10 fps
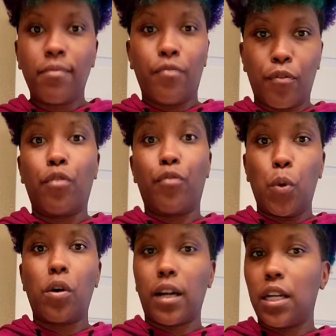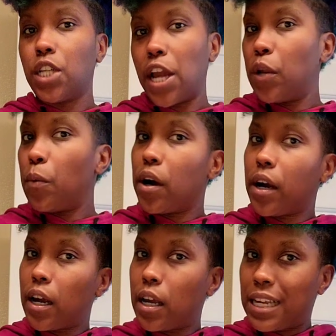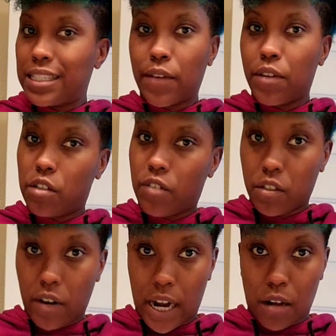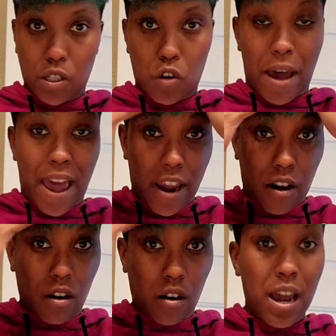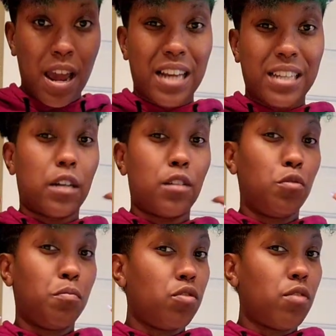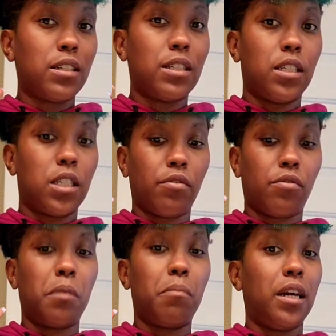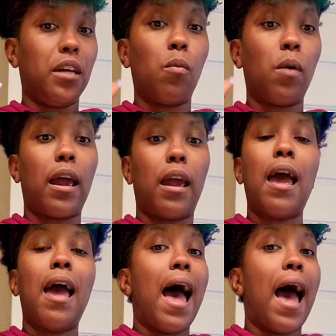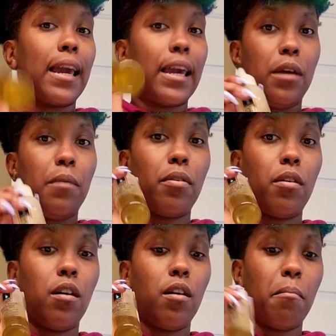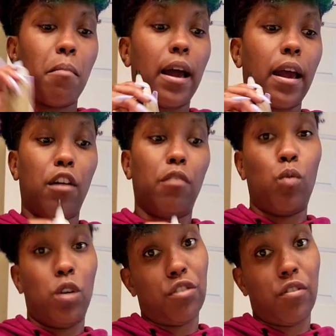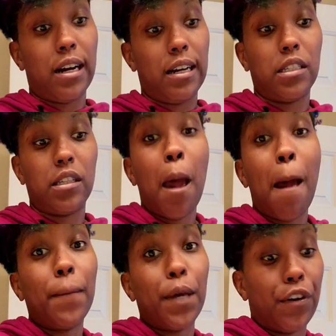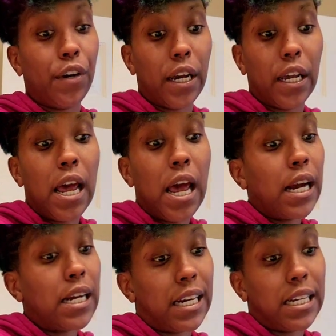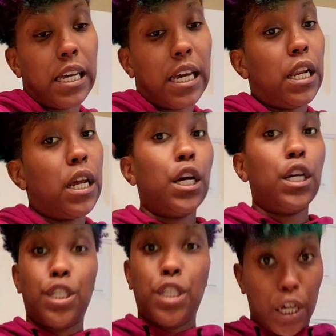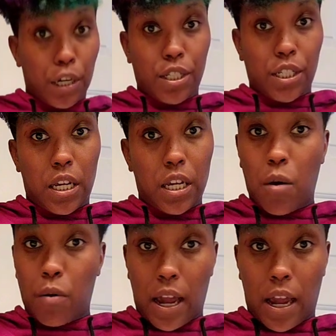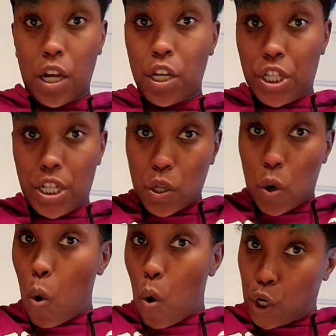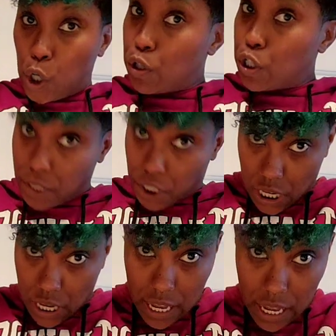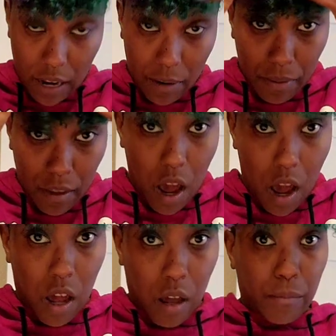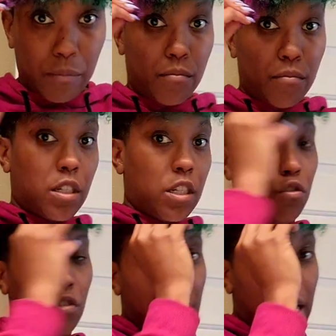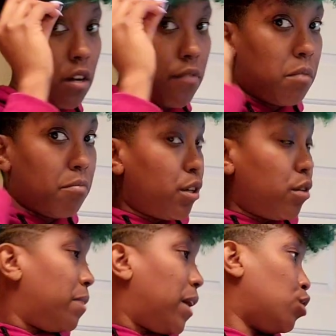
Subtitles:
for Florida in January. It's like 70 degrees right now, so my hair is not super dry, it's not suffering, but either way, I keep my hair moisturized, period. Because like I said, she thirsty, okay? She needs all the nourishment she can get. Because as soon as my hair starts feeling brittle, I'm like,